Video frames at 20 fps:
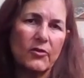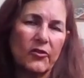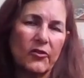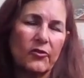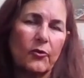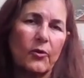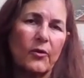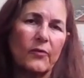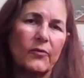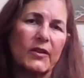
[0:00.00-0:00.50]
It's
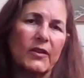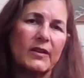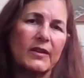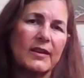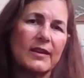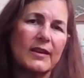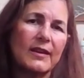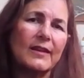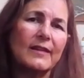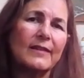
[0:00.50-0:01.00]
sort of the
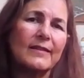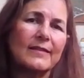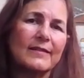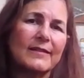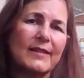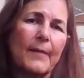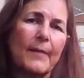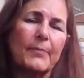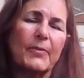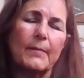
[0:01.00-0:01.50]
key
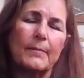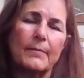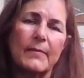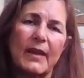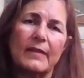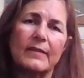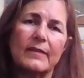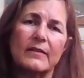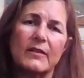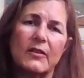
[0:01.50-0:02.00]
step that
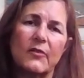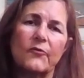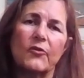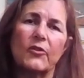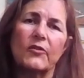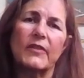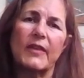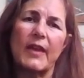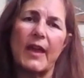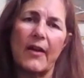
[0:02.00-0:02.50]
makes a
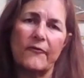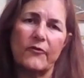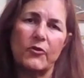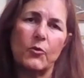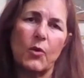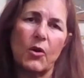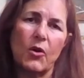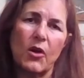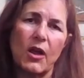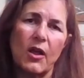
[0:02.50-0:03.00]
difference
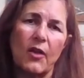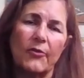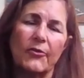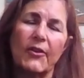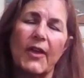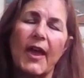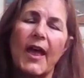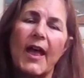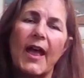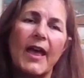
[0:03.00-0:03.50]
everywhere
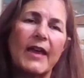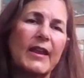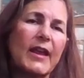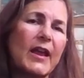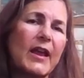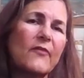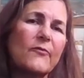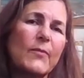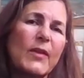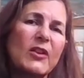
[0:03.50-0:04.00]
else. And
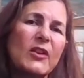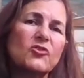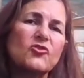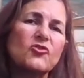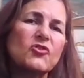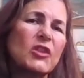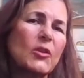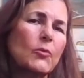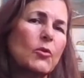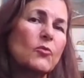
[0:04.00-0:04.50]
I have
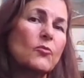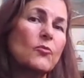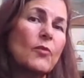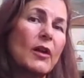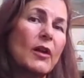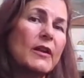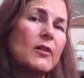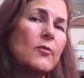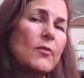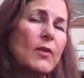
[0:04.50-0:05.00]
managers that were
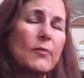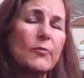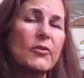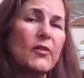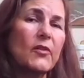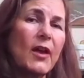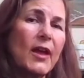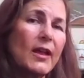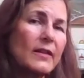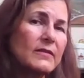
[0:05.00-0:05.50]
running around with
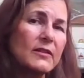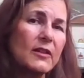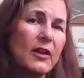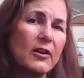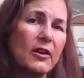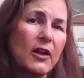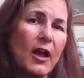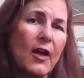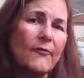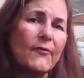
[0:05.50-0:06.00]
their heads
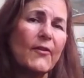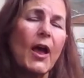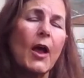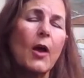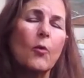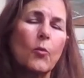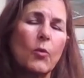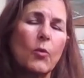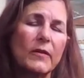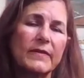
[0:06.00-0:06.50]
cut off.
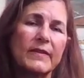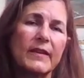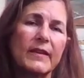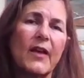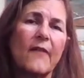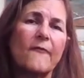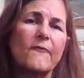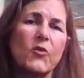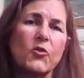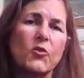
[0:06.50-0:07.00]
Once they
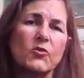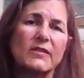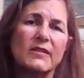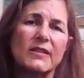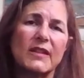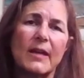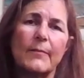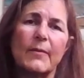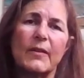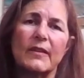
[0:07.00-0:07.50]
got focus
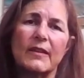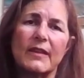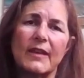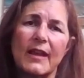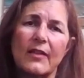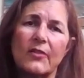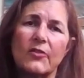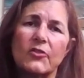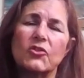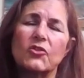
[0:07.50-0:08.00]
time on the
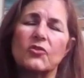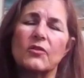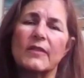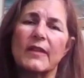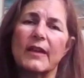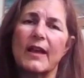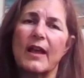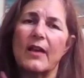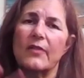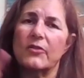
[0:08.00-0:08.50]
calendar and
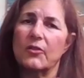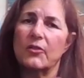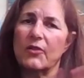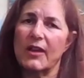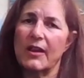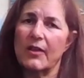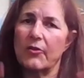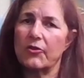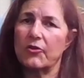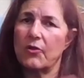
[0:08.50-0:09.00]
they got their
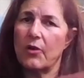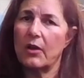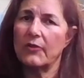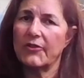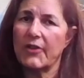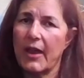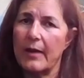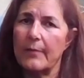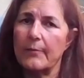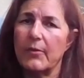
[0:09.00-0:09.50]
calendar all
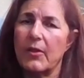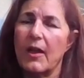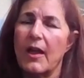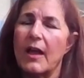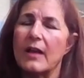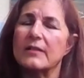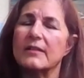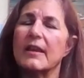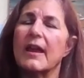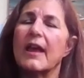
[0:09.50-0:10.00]
time
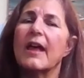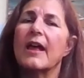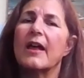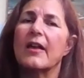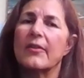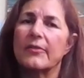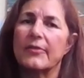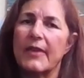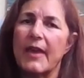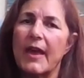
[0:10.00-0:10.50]
blocked,
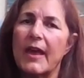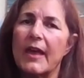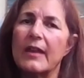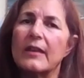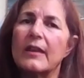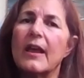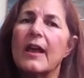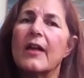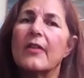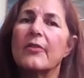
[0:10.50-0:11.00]

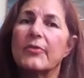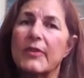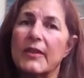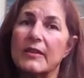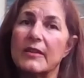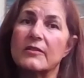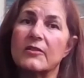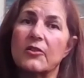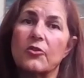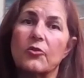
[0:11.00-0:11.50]
then
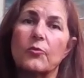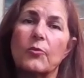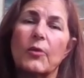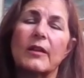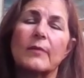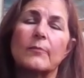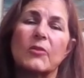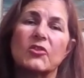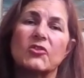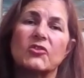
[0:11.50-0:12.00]
things started
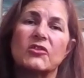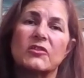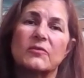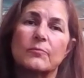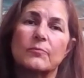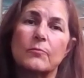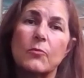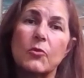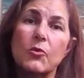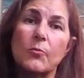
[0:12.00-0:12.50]
running much
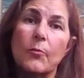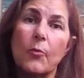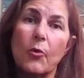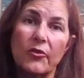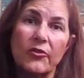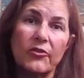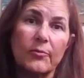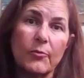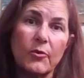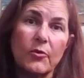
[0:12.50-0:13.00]

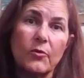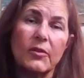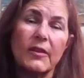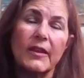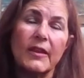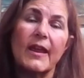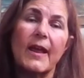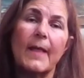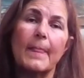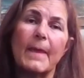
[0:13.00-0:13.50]
more
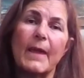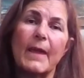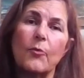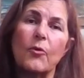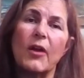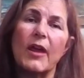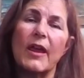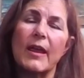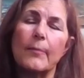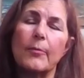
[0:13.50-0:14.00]
smoothly, and they
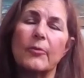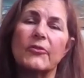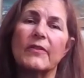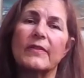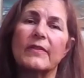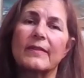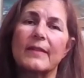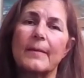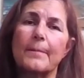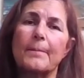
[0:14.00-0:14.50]
were able to
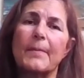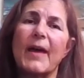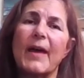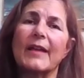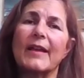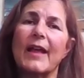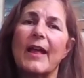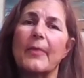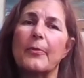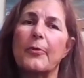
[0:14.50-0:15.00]
sit
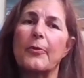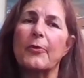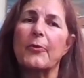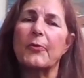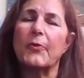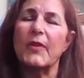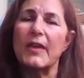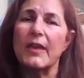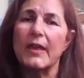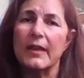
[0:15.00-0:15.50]
back and
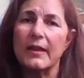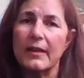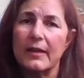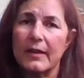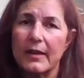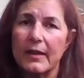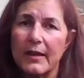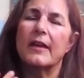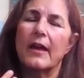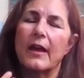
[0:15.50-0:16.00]

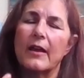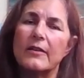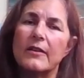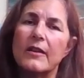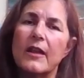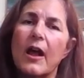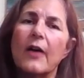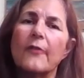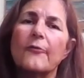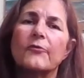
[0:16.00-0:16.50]
think
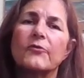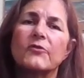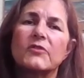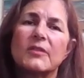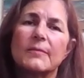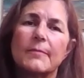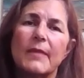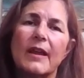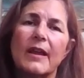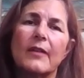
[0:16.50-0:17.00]
enough
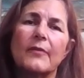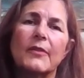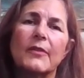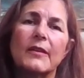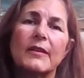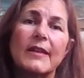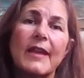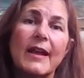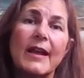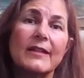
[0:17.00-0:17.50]
to make the
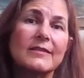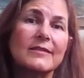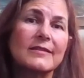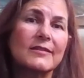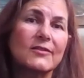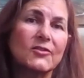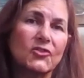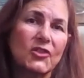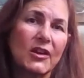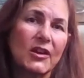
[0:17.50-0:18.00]

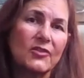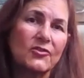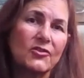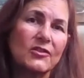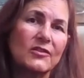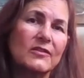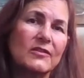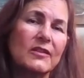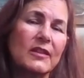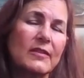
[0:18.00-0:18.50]
next
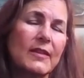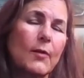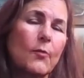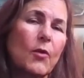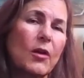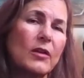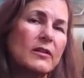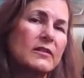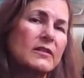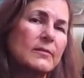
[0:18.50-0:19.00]
changes that they
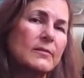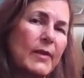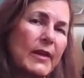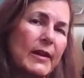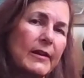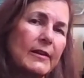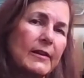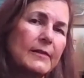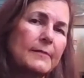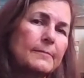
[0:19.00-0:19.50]
wanted to
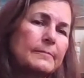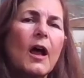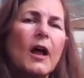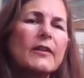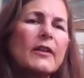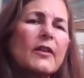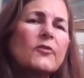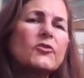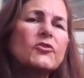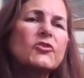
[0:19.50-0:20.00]
make.
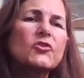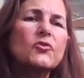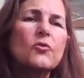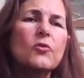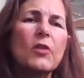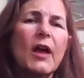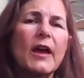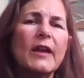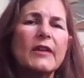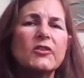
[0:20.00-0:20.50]
Another
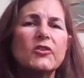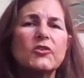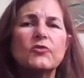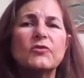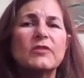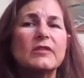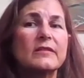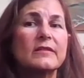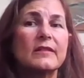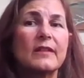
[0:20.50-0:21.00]
tool I
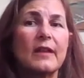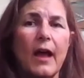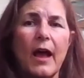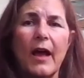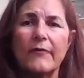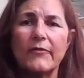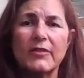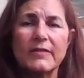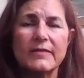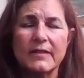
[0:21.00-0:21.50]
use is
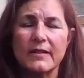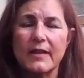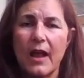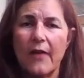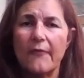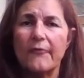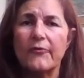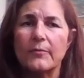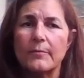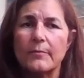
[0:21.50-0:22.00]
obviously
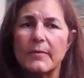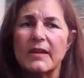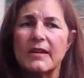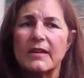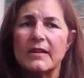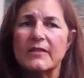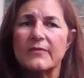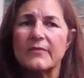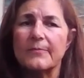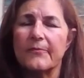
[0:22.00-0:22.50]
not for me.
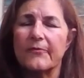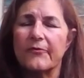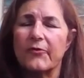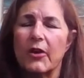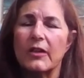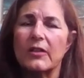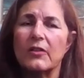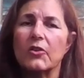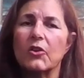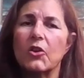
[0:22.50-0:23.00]
It's
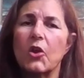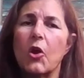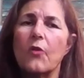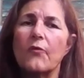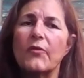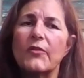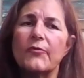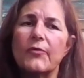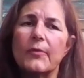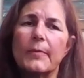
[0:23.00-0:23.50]
Franklin
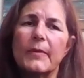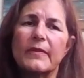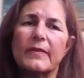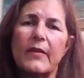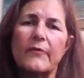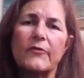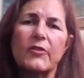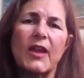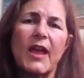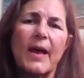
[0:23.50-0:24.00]
Covey from the
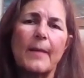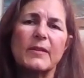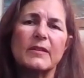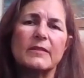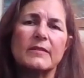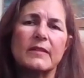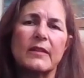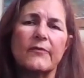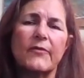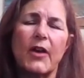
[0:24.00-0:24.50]
7
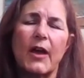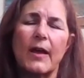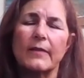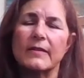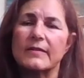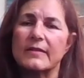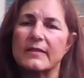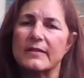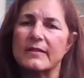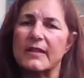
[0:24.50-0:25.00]
Habits of
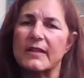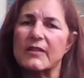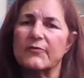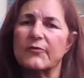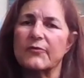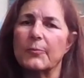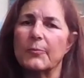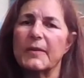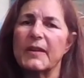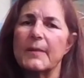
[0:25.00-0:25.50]
Highly
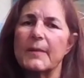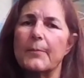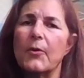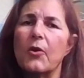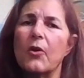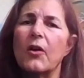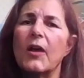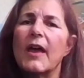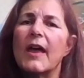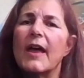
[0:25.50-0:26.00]
Successful
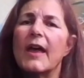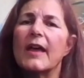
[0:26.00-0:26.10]
People.